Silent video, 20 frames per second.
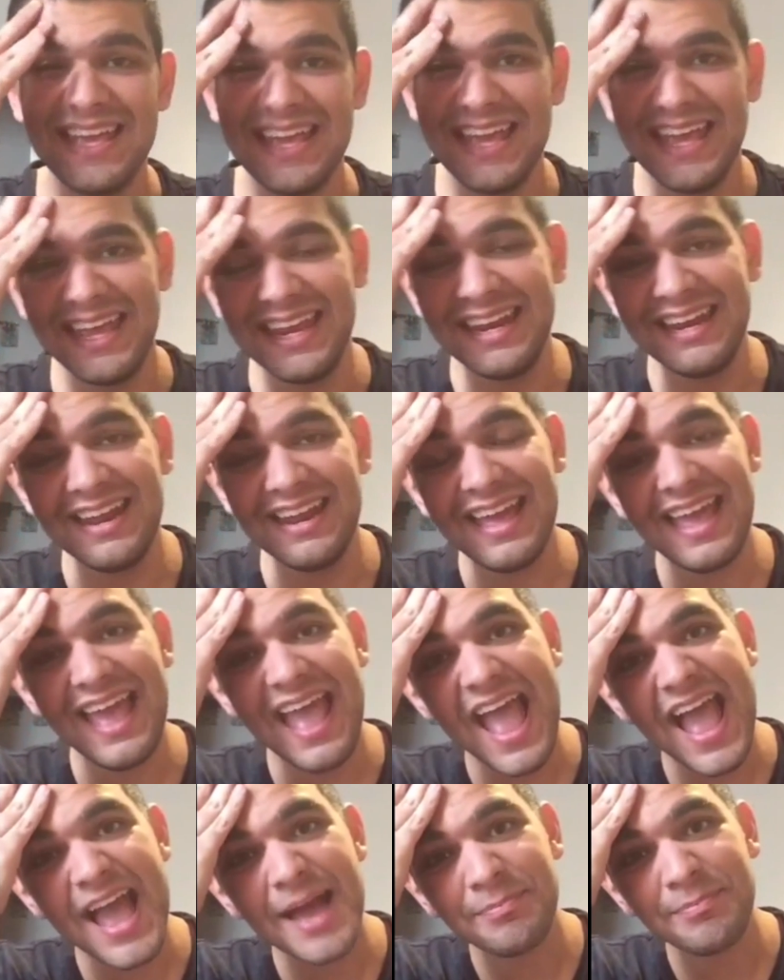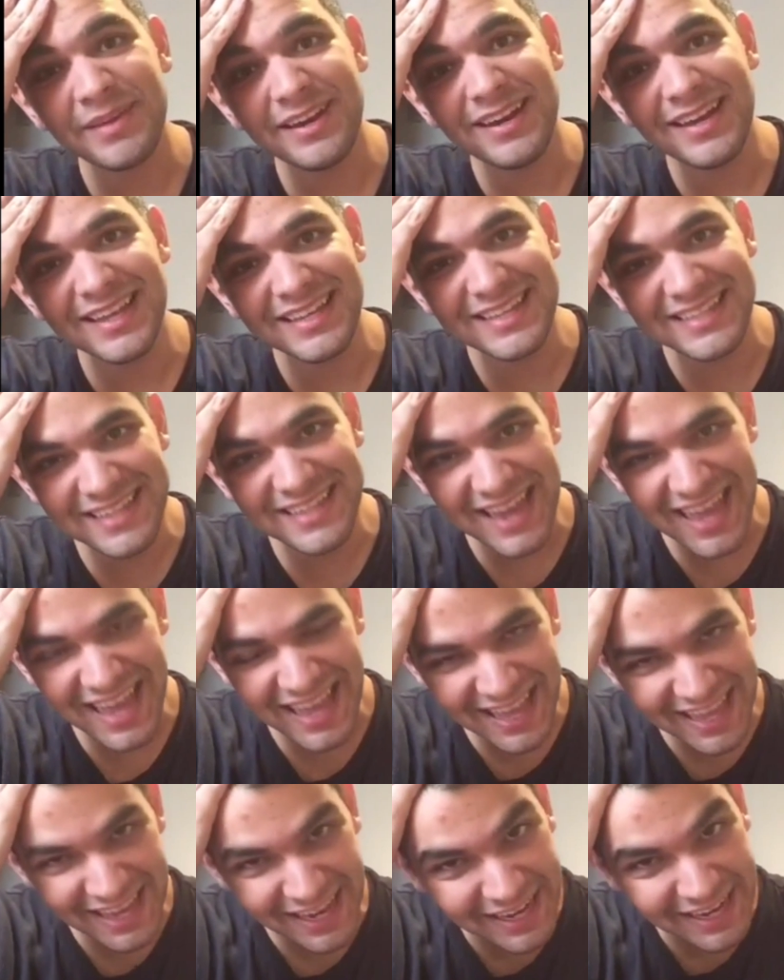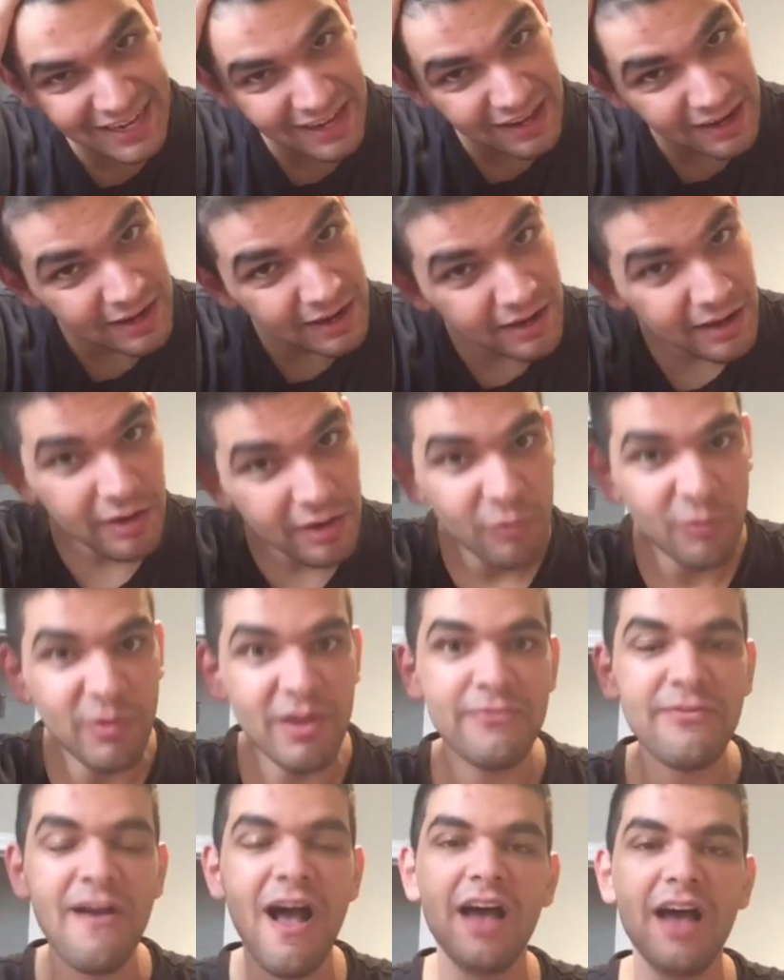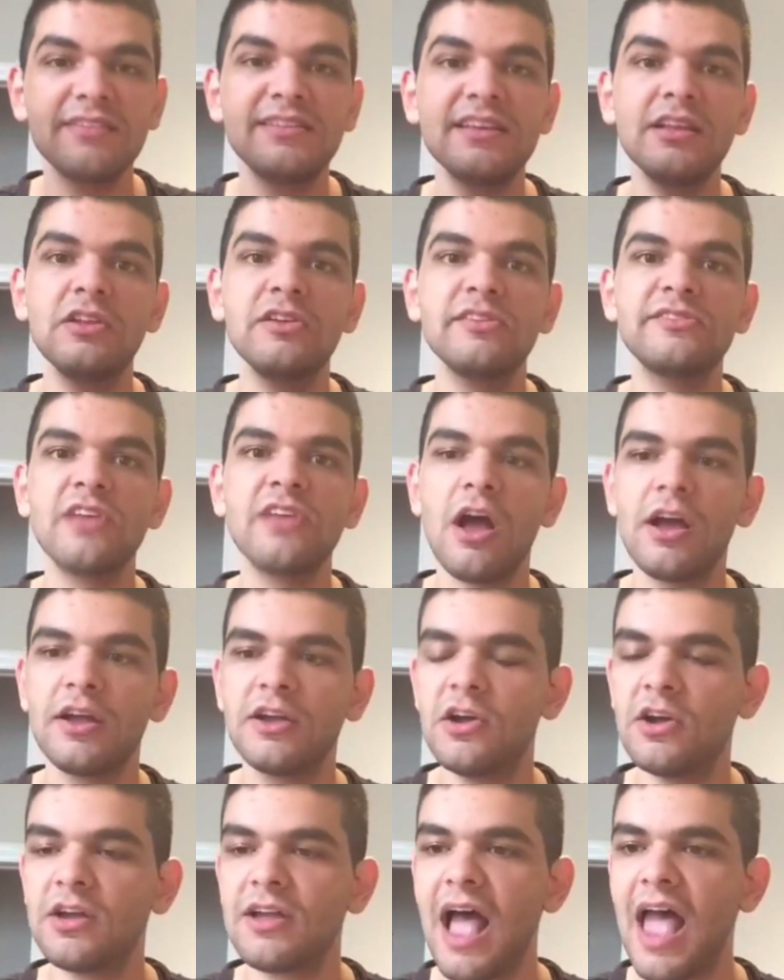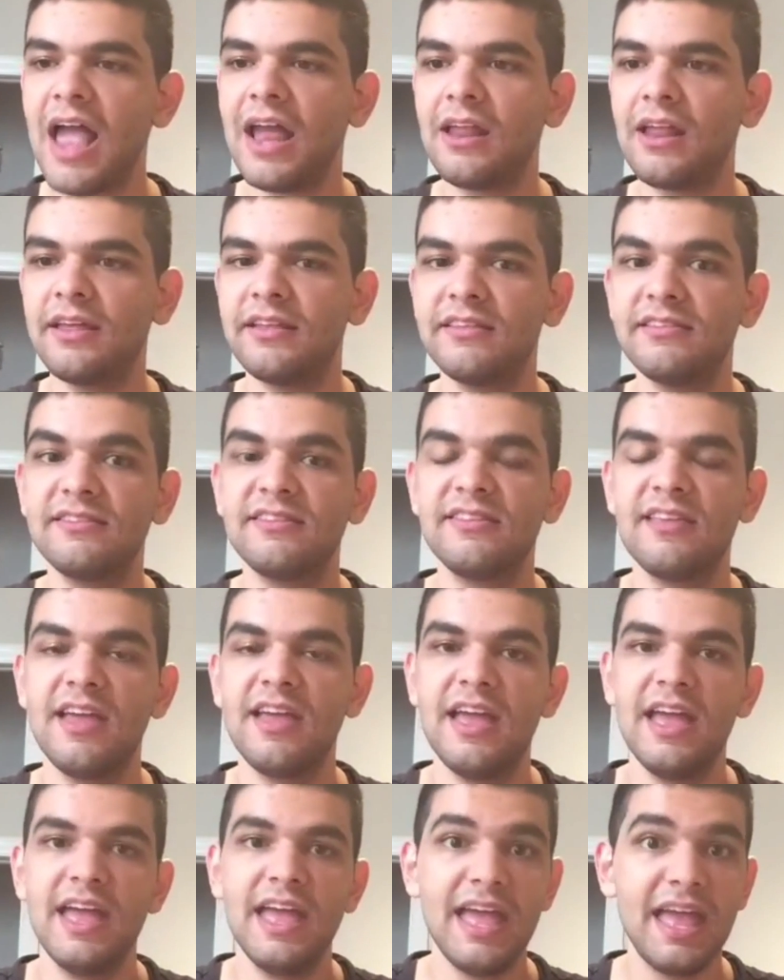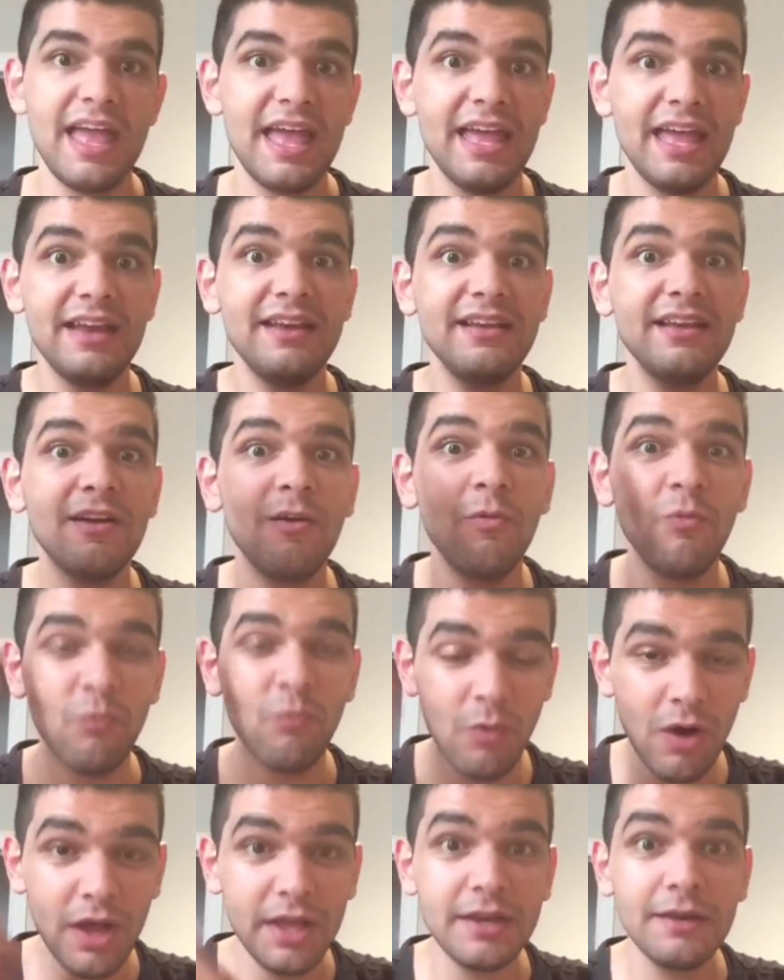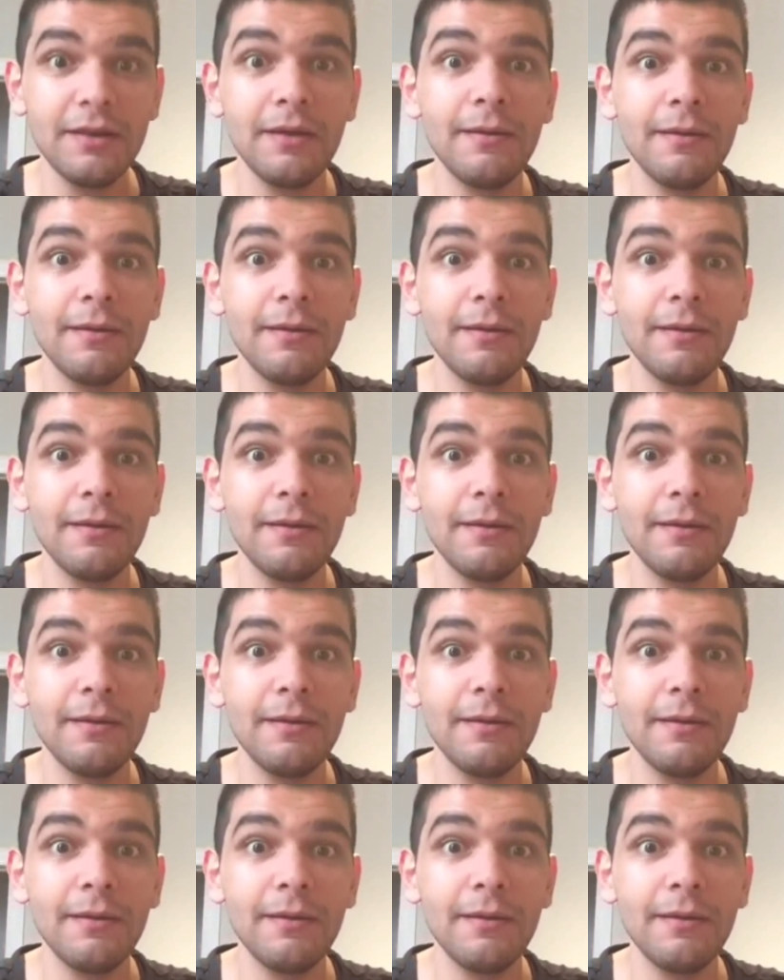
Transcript: it happened again with Ozzy Lewis on Cook Islands. And what